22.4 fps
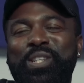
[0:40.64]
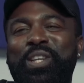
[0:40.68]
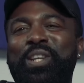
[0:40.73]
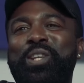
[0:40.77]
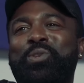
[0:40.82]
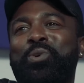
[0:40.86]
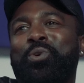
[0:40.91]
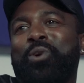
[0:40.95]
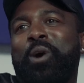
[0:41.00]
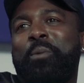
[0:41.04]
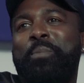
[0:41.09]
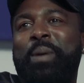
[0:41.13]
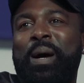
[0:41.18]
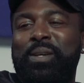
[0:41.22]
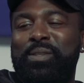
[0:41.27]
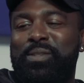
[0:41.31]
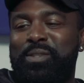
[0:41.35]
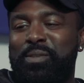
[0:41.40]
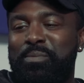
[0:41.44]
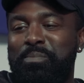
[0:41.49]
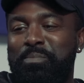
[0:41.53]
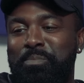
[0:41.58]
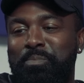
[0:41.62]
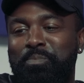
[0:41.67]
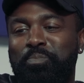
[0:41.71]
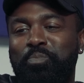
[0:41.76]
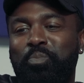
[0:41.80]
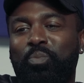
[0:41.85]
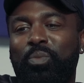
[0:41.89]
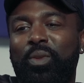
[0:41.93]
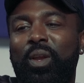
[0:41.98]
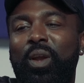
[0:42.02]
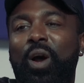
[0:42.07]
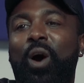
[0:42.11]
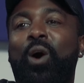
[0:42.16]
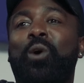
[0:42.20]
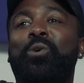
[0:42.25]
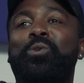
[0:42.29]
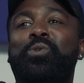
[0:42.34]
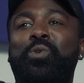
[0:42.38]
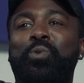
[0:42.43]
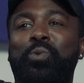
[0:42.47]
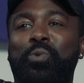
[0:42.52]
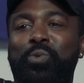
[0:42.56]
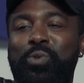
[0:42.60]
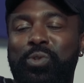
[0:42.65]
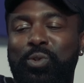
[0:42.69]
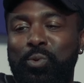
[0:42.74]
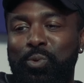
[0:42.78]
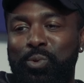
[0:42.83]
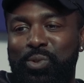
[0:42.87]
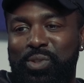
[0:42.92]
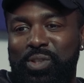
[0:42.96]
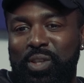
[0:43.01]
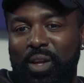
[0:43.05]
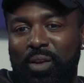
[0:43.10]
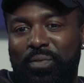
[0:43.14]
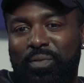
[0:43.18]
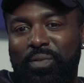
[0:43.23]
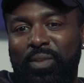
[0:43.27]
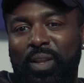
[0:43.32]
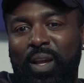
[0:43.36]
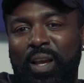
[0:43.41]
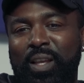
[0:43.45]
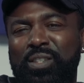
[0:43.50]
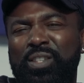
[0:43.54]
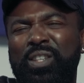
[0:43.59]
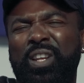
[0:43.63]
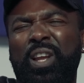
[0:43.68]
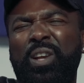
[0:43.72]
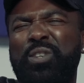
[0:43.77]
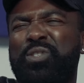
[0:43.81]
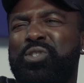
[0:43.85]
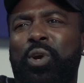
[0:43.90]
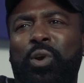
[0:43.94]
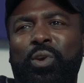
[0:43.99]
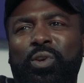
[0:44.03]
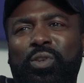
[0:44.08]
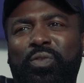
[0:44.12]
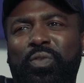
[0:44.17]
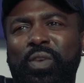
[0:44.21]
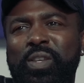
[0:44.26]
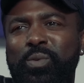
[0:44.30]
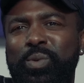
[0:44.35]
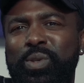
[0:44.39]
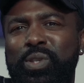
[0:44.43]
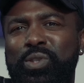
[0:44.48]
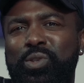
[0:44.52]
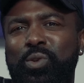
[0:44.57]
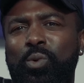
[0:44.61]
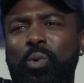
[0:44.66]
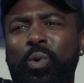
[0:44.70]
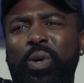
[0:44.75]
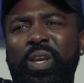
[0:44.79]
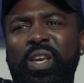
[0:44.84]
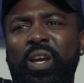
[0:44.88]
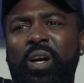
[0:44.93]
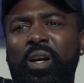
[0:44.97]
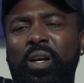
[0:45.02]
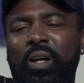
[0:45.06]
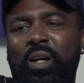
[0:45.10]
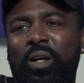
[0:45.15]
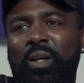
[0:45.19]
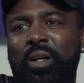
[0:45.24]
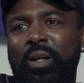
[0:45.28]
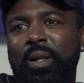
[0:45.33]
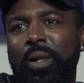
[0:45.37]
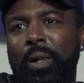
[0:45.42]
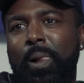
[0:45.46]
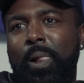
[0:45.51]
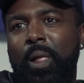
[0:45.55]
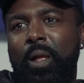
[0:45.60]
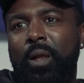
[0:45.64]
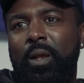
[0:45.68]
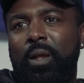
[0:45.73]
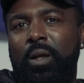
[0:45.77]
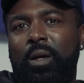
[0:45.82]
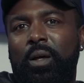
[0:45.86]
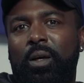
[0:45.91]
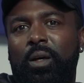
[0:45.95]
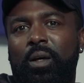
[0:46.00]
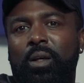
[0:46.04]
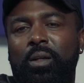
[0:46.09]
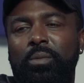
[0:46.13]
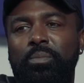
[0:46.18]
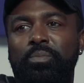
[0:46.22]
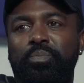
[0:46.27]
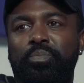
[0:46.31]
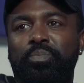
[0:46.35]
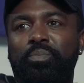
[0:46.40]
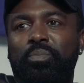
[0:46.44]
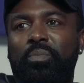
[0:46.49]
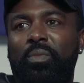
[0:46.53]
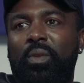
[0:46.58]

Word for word: just going to talk about some old school school stuff. Like, you know, jokes, things we used to do when we were younger. Um,